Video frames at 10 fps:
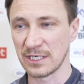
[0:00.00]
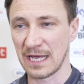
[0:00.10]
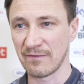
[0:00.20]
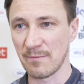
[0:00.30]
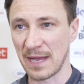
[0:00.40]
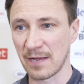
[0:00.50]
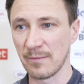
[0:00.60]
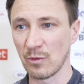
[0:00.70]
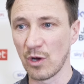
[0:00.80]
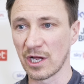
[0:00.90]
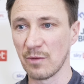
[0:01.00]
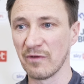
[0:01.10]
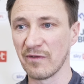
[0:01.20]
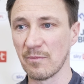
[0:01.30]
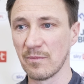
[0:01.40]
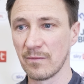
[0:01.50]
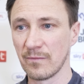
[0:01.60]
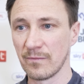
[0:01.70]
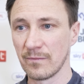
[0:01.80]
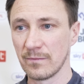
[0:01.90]
to have him back and be working with
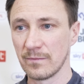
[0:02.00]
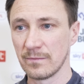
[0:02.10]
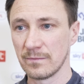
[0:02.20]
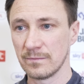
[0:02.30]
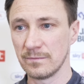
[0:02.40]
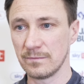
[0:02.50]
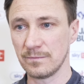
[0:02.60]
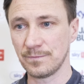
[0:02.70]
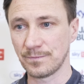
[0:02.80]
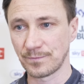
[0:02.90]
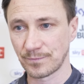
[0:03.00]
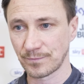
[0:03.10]
him.